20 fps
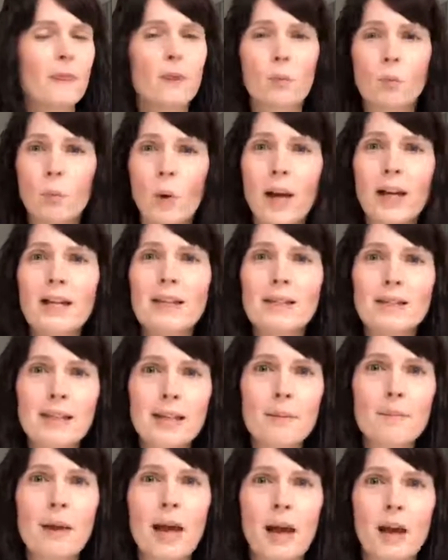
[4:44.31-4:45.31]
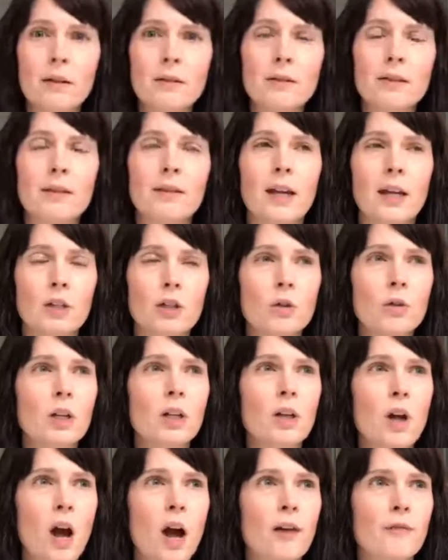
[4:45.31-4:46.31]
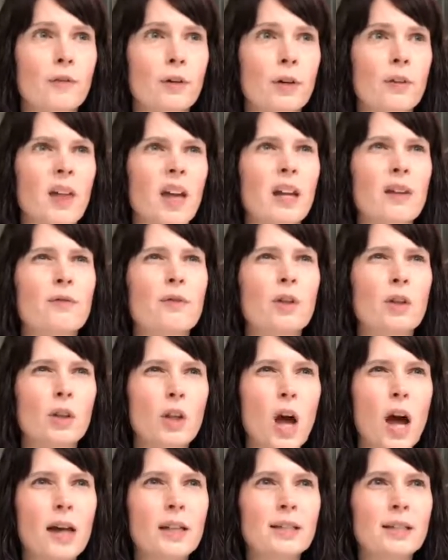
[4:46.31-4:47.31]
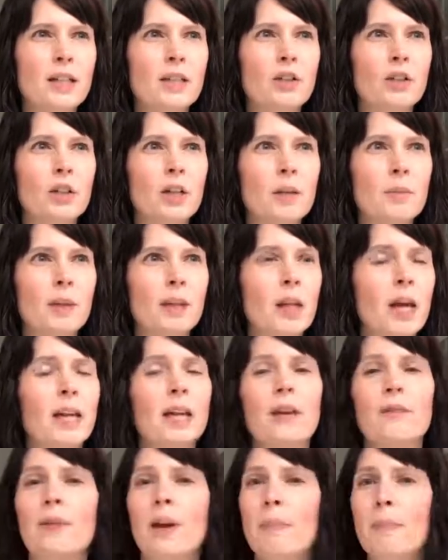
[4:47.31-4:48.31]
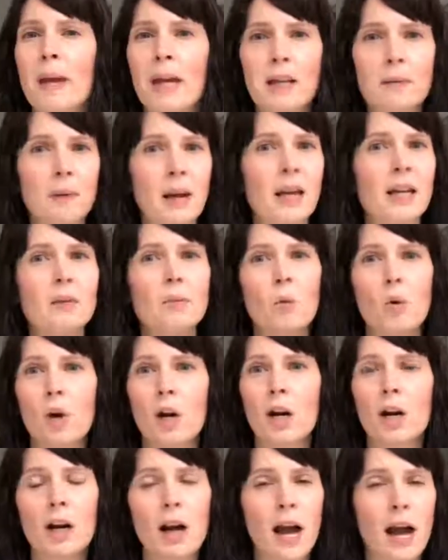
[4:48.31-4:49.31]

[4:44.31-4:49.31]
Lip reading: What is the amount that you can offer that if you lost it, you're going to be like, if I paid a penny more,